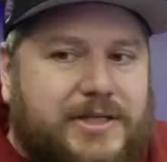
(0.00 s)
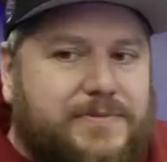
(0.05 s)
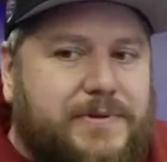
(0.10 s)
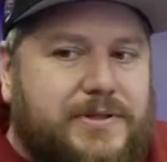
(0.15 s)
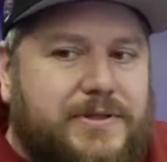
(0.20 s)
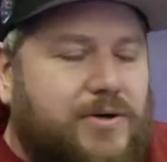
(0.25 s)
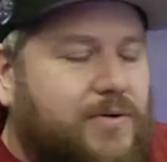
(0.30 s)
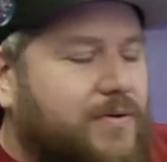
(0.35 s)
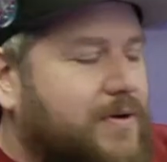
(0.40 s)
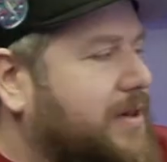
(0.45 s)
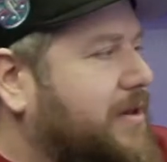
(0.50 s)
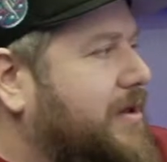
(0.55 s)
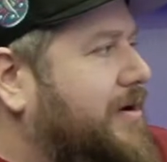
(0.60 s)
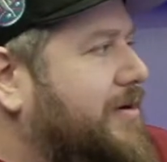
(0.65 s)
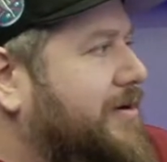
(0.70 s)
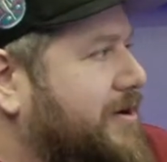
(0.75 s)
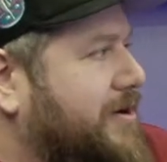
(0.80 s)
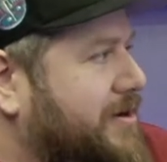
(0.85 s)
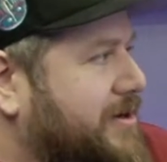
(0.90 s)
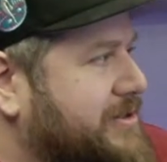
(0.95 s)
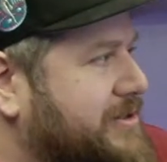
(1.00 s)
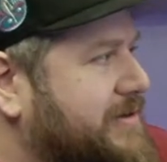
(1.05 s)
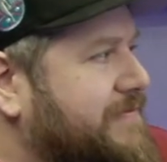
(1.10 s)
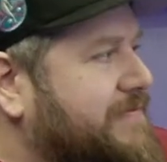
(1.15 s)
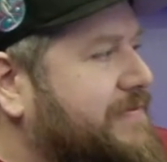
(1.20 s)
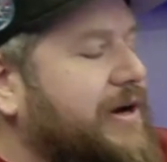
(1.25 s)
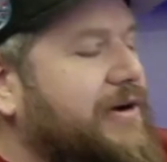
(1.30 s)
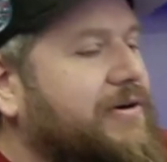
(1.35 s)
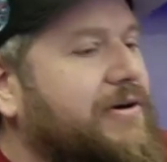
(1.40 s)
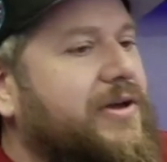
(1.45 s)
doing it longer because you're
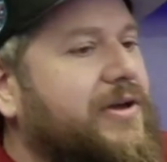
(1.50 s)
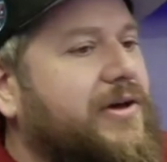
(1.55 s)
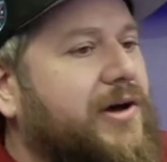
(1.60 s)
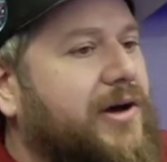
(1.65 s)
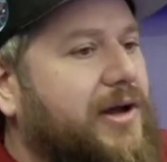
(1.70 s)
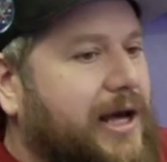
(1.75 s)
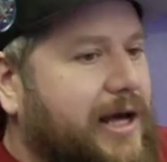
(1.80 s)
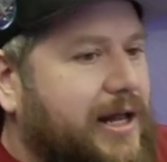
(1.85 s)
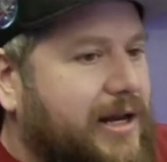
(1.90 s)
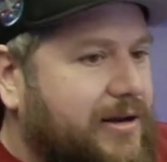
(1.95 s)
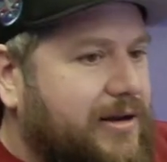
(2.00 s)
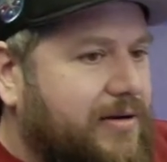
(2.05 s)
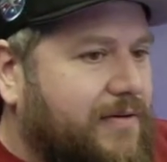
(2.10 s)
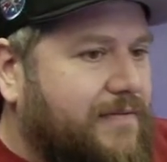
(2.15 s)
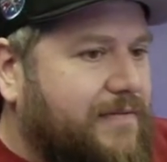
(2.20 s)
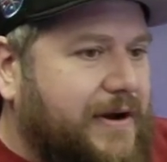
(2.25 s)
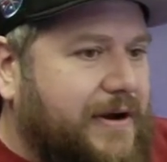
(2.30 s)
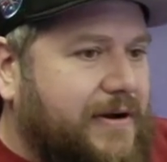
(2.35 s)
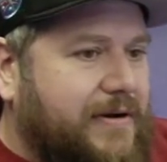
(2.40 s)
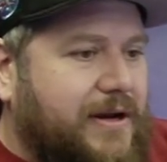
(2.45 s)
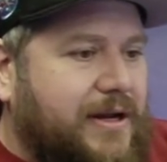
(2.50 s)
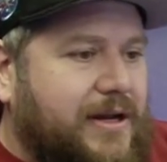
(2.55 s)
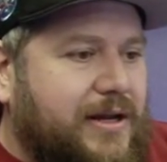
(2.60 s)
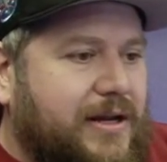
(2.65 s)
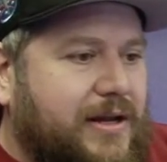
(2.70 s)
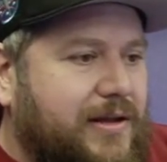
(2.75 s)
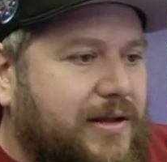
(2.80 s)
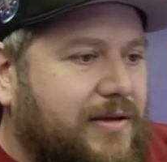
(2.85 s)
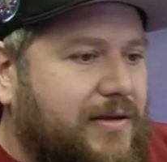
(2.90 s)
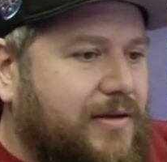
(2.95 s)
very good at it.
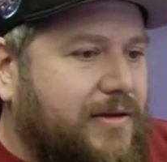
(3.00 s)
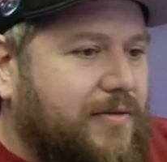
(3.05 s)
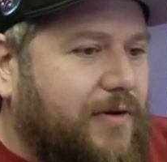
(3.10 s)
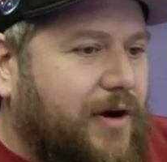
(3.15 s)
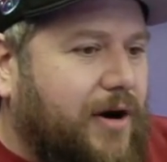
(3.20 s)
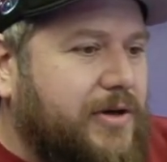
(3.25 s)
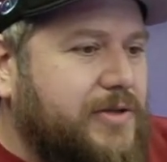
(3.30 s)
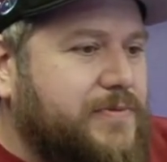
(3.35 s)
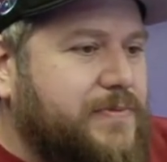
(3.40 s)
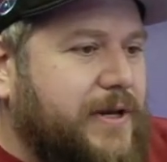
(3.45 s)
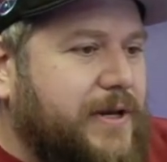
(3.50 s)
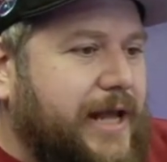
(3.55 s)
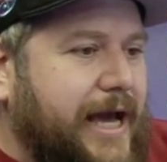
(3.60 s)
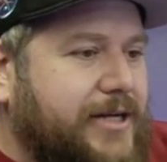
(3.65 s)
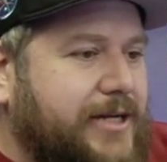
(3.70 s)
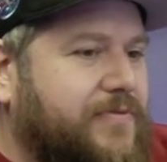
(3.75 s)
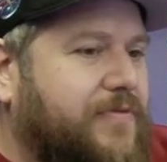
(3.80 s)
You've always been natural. From